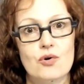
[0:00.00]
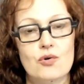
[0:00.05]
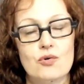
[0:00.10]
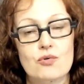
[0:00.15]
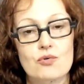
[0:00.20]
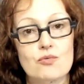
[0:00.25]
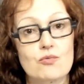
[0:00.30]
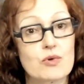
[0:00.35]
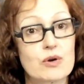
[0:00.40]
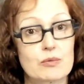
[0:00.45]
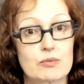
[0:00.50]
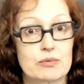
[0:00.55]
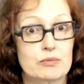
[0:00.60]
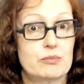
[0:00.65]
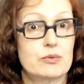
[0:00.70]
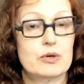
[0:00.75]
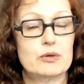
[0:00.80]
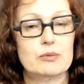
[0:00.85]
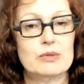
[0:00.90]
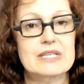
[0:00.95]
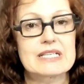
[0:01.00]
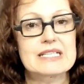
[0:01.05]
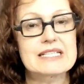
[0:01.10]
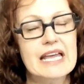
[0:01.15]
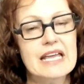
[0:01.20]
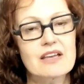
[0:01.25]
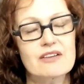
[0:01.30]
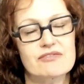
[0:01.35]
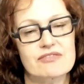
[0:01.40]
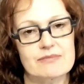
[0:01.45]
what would it
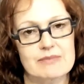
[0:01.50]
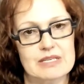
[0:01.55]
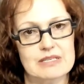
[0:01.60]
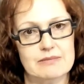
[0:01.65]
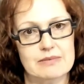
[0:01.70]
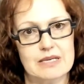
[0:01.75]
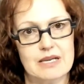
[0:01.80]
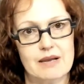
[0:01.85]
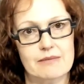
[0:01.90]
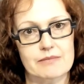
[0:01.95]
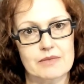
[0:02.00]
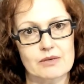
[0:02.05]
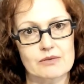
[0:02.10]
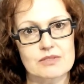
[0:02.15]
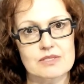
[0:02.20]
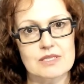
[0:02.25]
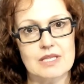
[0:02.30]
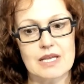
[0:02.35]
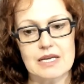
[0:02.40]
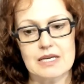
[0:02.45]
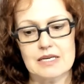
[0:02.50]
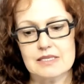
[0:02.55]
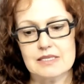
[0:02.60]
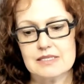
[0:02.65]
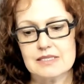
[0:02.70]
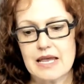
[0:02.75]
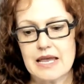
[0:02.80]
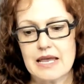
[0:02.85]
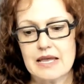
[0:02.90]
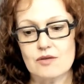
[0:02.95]
take for me to become those
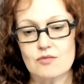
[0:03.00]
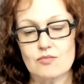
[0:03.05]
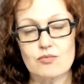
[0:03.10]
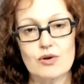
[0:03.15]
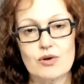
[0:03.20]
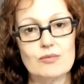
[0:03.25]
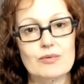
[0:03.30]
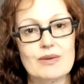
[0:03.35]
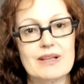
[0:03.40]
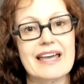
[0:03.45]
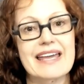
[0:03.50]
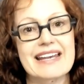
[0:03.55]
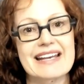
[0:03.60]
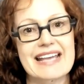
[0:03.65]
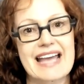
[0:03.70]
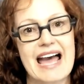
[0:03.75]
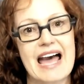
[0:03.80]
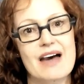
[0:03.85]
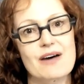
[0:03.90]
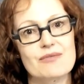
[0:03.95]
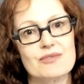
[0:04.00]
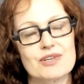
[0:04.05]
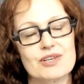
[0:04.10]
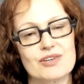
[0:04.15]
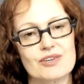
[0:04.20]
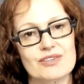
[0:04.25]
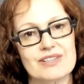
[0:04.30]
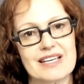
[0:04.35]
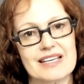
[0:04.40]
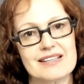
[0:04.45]
things, and what will I
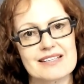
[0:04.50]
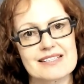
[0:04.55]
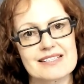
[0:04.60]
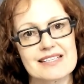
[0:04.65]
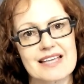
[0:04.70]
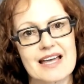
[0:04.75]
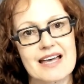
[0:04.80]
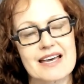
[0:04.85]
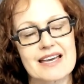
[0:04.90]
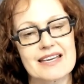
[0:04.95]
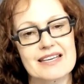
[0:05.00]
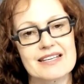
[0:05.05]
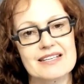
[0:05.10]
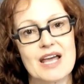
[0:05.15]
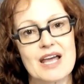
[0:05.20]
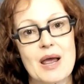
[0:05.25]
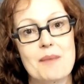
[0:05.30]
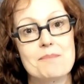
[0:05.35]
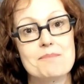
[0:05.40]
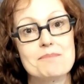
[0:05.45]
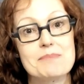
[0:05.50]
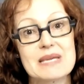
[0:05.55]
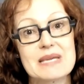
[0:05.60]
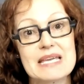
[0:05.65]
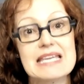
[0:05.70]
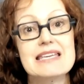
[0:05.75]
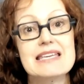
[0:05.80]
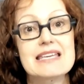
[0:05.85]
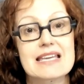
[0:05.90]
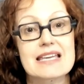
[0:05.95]
encounter on the other side
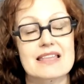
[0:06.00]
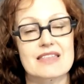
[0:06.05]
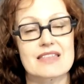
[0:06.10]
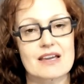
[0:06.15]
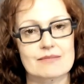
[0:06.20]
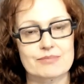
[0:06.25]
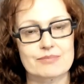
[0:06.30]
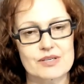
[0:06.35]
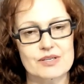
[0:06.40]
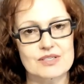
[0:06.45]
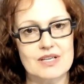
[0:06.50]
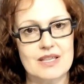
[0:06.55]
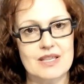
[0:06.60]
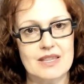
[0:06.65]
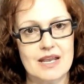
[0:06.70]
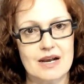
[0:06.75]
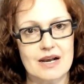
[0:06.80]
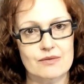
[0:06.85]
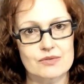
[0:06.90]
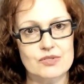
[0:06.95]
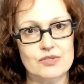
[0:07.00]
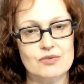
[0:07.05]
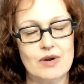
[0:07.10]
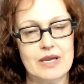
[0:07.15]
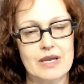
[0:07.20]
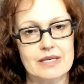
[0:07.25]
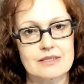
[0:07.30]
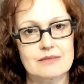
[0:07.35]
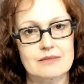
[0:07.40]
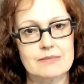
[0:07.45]
being that person that I was
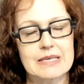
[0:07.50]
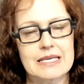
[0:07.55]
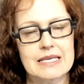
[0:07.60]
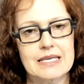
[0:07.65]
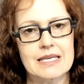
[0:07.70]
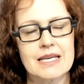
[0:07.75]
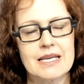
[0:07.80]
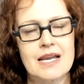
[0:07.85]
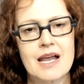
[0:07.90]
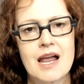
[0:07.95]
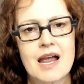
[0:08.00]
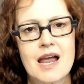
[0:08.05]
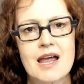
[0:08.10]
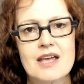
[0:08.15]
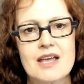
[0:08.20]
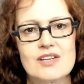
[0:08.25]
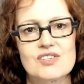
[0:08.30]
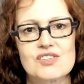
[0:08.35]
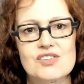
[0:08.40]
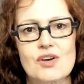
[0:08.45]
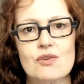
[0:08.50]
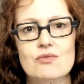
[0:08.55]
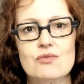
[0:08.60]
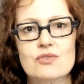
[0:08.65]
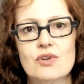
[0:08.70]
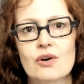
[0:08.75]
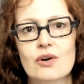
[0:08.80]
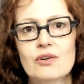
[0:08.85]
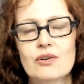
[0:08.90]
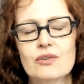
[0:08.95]
trying to be. So
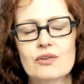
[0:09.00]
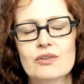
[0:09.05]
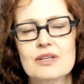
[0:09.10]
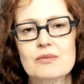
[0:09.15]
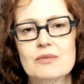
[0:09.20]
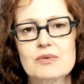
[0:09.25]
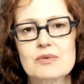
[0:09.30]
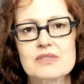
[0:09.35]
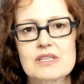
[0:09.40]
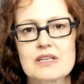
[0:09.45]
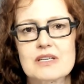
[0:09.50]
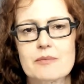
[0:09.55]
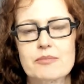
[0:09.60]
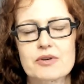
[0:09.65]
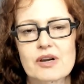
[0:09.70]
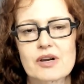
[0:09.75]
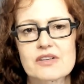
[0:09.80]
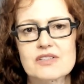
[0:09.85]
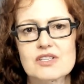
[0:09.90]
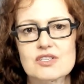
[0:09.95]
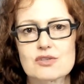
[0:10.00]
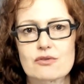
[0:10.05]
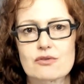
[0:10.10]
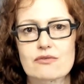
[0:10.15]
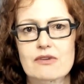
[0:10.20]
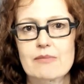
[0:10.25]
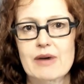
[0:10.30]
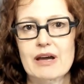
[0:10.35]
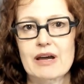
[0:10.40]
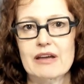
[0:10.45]
not only was it a process
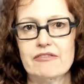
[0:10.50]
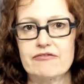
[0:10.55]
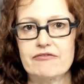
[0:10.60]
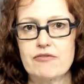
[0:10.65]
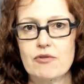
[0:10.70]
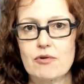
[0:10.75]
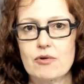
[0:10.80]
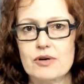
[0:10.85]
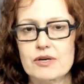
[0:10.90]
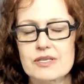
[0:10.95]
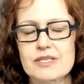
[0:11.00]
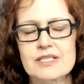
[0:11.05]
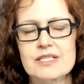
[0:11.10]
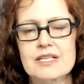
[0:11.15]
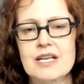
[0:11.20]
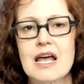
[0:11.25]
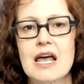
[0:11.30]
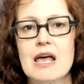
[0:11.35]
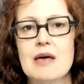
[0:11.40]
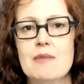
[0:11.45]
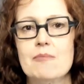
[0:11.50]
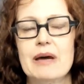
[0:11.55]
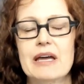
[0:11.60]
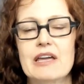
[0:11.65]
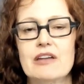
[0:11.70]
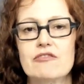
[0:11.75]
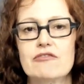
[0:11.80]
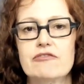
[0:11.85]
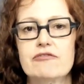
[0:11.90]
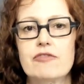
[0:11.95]
driven by force,
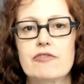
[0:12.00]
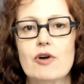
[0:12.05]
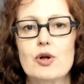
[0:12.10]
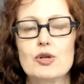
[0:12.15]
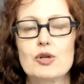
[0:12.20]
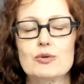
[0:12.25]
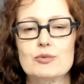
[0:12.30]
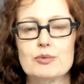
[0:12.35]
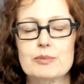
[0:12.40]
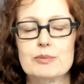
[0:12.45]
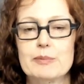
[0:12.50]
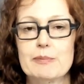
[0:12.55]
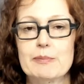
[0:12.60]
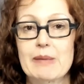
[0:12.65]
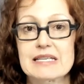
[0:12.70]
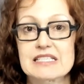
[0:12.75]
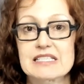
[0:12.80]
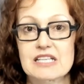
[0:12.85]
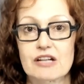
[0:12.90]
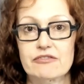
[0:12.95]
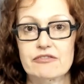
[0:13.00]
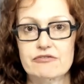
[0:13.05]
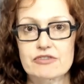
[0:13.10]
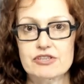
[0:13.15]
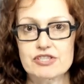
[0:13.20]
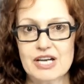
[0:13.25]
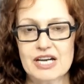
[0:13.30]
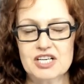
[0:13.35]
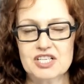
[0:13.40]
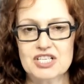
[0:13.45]
but informed by
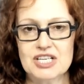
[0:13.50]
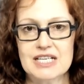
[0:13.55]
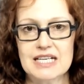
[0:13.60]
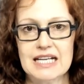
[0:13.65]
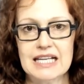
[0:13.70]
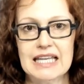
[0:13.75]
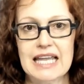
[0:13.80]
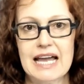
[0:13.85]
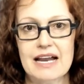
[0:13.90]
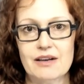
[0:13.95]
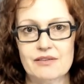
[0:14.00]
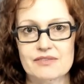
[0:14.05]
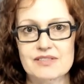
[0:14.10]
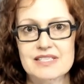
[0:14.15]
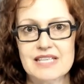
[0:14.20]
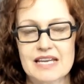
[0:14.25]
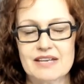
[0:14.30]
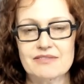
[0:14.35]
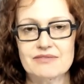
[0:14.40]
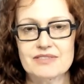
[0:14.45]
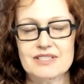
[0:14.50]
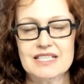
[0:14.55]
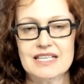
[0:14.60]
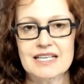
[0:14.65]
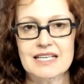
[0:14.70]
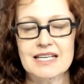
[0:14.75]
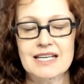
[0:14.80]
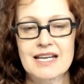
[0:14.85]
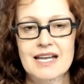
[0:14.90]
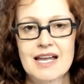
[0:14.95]
self-rejection, a lack of
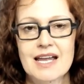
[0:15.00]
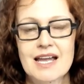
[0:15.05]
safety.